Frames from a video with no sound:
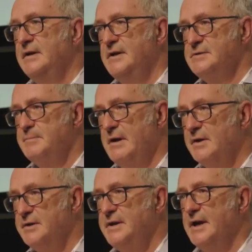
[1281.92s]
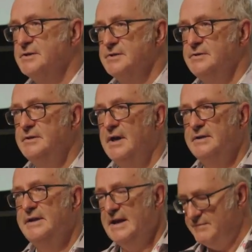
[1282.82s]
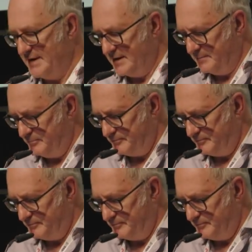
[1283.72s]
It's about connection and giving.